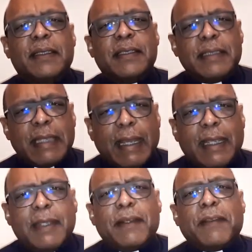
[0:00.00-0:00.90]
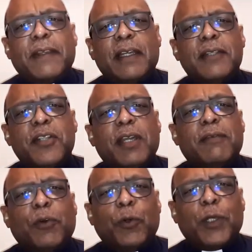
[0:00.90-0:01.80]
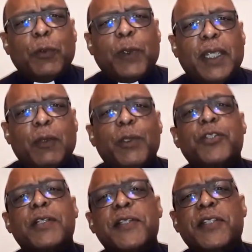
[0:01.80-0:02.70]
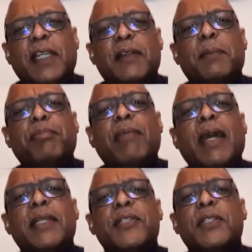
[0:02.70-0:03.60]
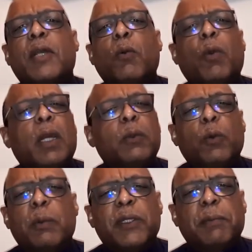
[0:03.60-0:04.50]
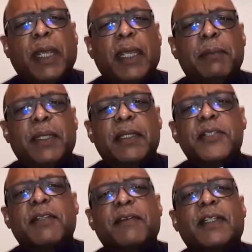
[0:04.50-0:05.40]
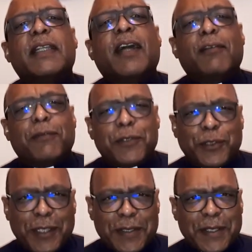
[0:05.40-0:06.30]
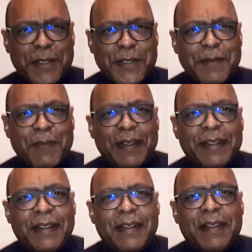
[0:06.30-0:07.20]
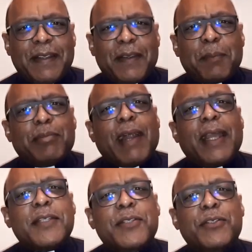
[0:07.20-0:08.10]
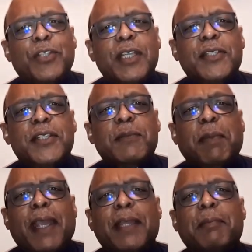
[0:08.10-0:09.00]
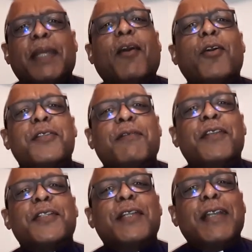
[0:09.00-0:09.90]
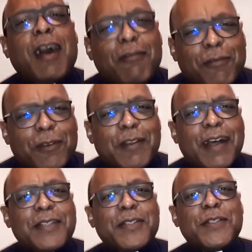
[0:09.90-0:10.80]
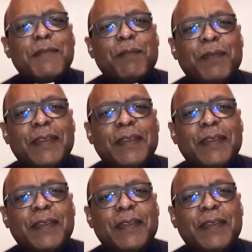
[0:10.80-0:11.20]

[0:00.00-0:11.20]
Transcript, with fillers: Today, the third day of Holy Week, we shall see the price one woman paid because of her love for Jesus the price Jesus paid because of his love for us.